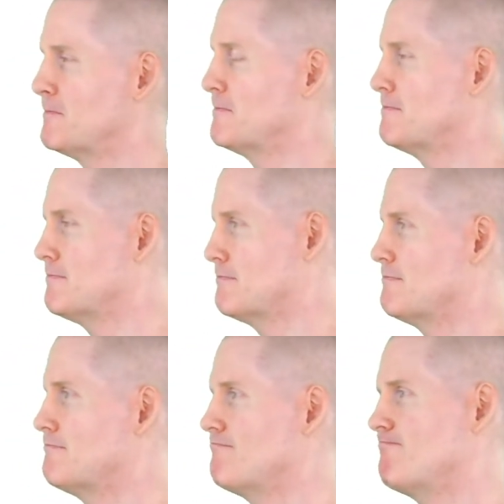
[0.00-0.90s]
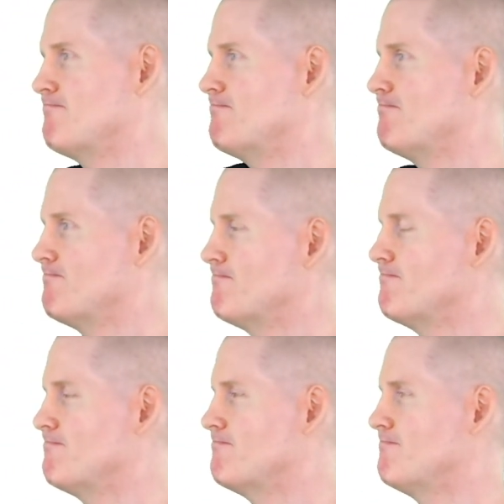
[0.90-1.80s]

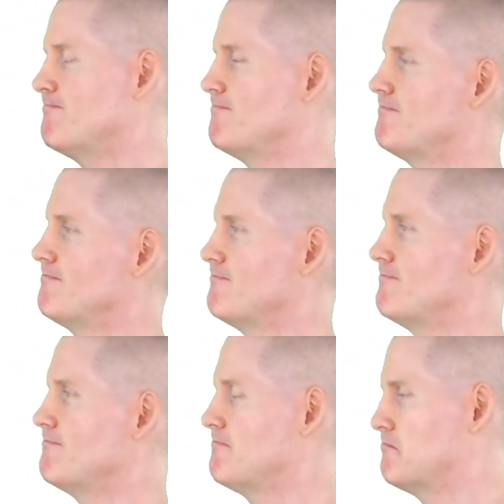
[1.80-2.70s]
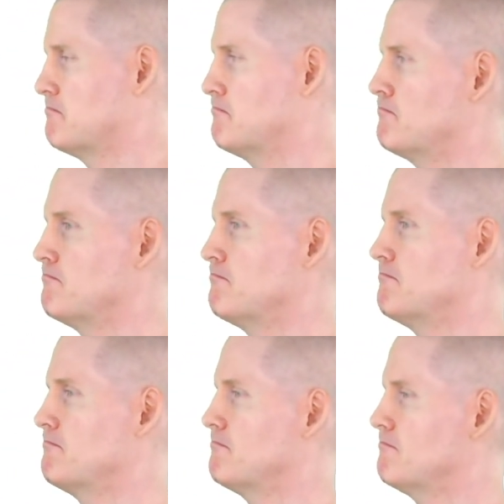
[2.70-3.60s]

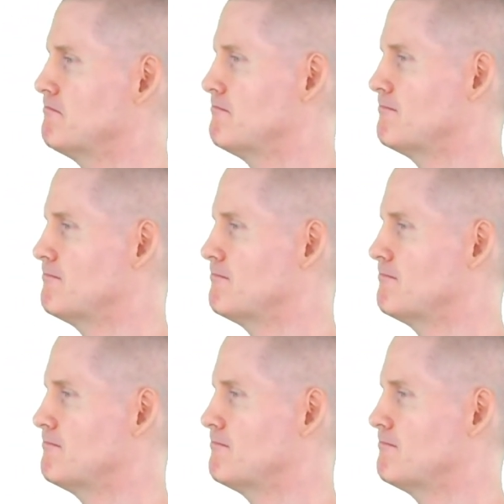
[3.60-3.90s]
No one is speaking in this clip.